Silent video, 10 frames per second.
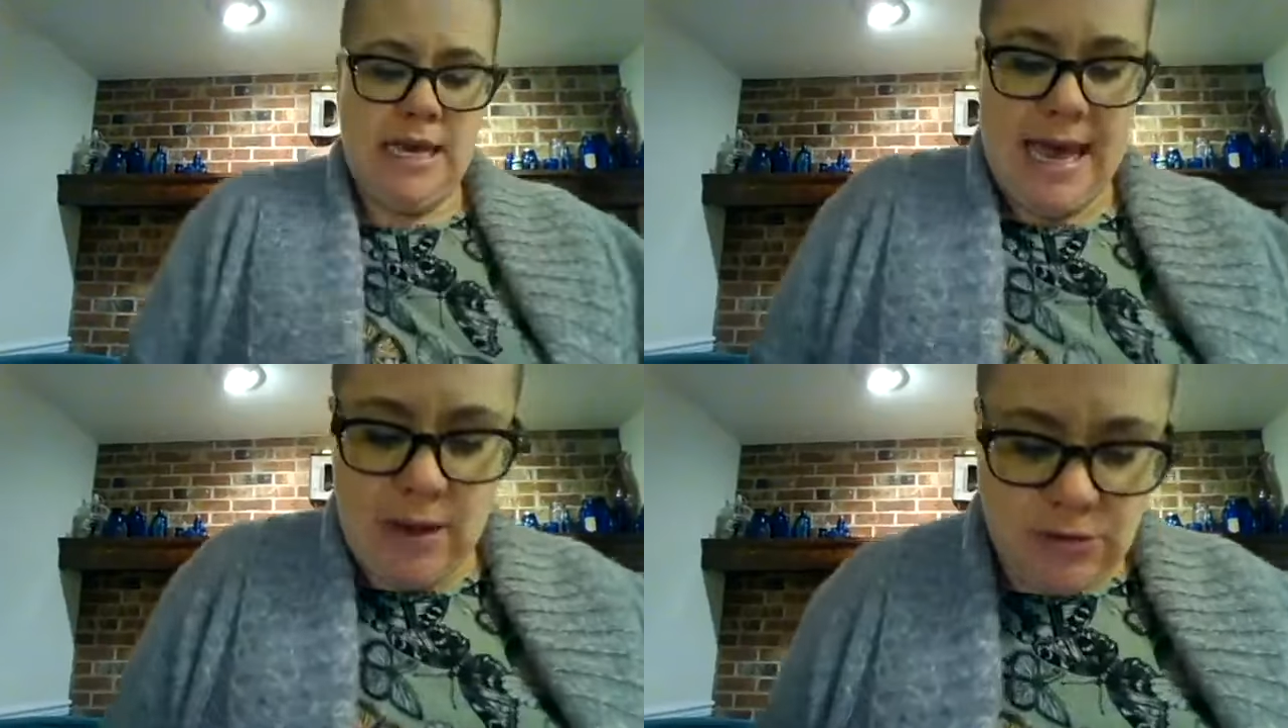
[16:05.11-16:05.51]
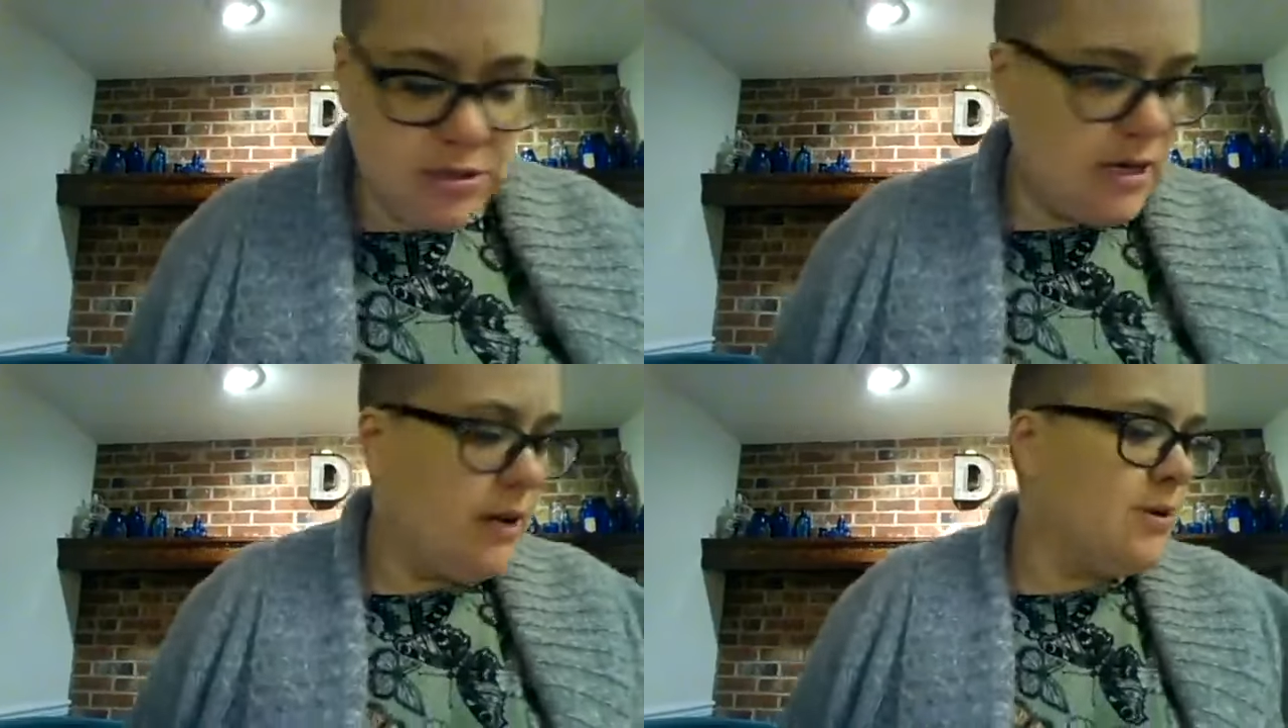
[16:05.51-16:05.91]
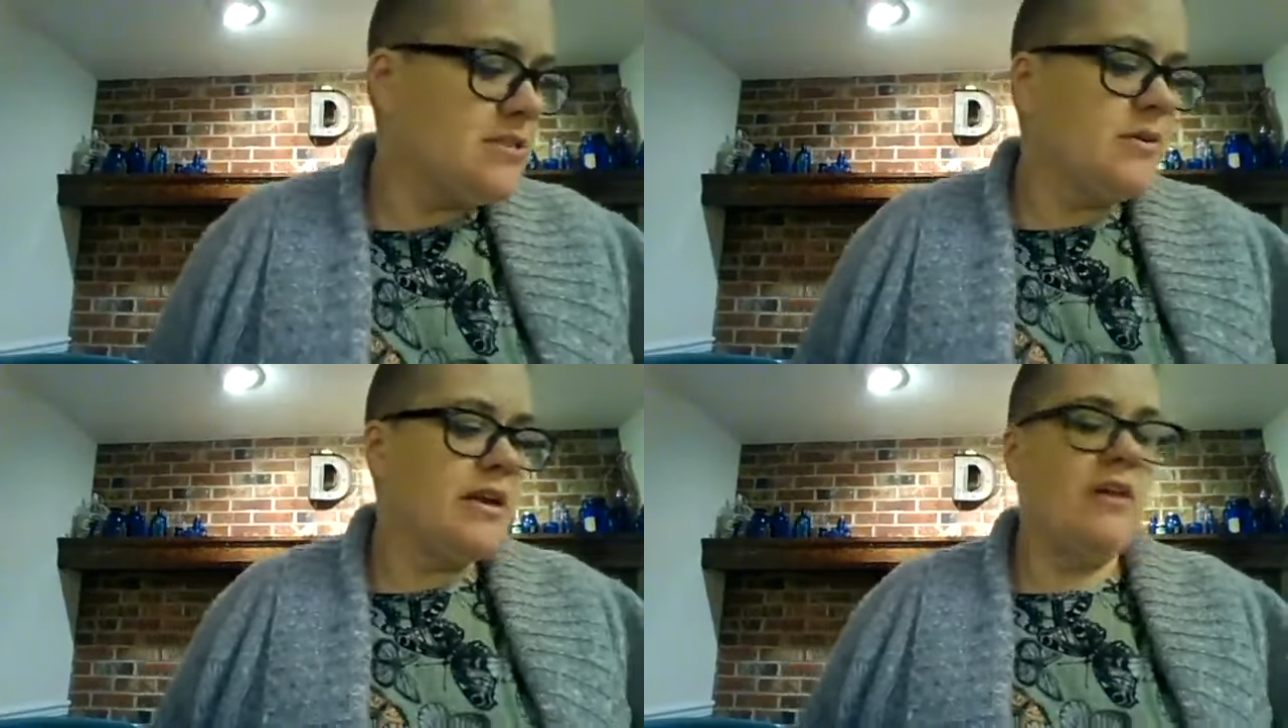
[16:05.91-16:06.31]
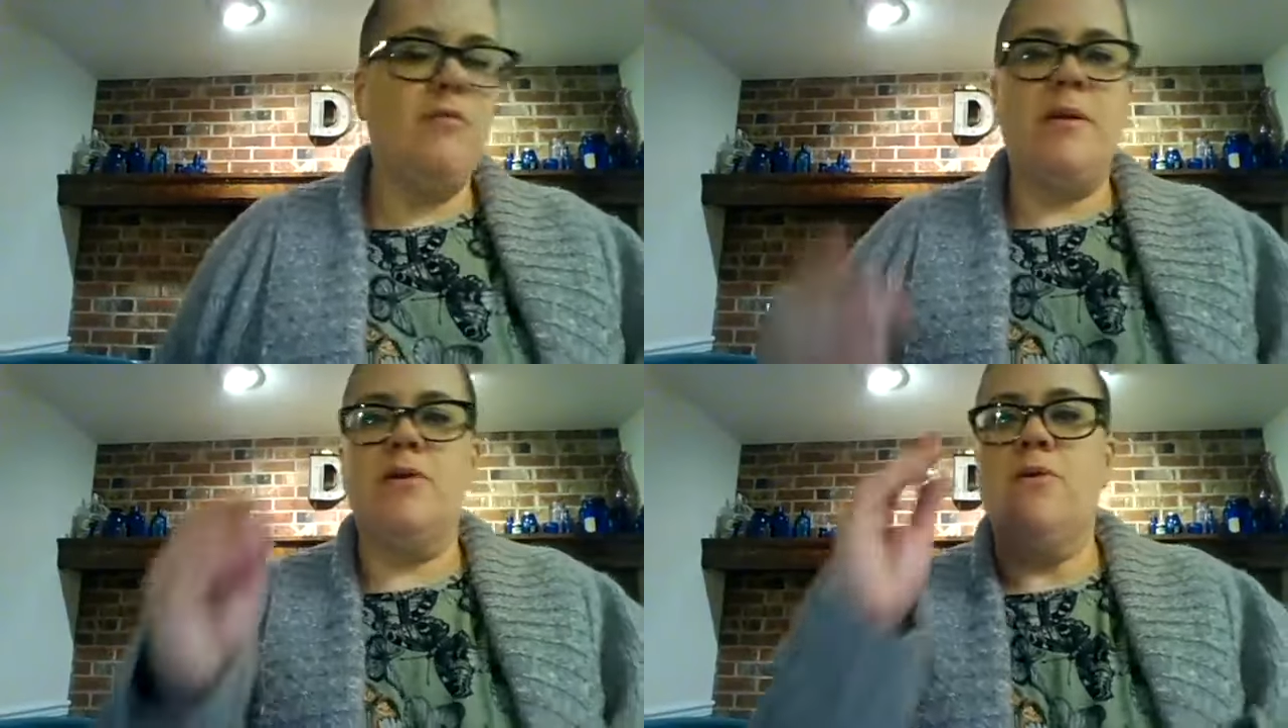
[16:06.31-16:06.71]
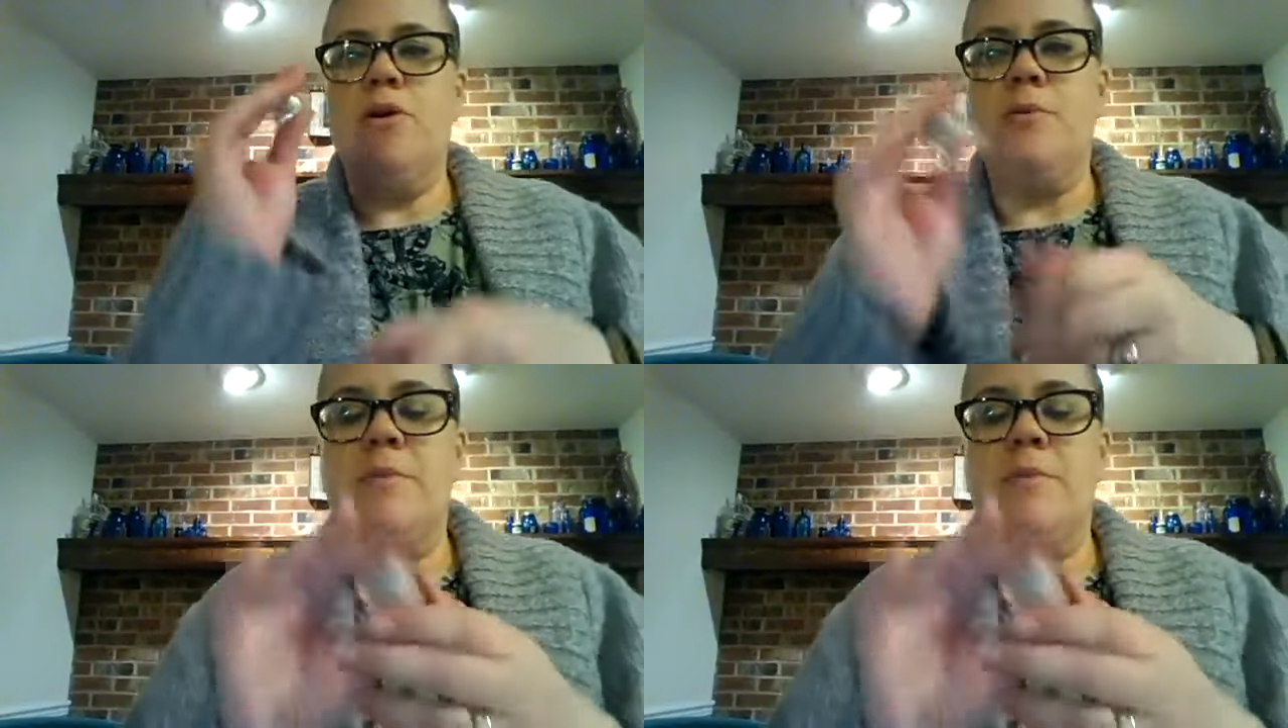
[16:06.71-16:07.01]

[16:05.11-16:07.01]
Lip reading: Ouch. And I was going in alphabetical order,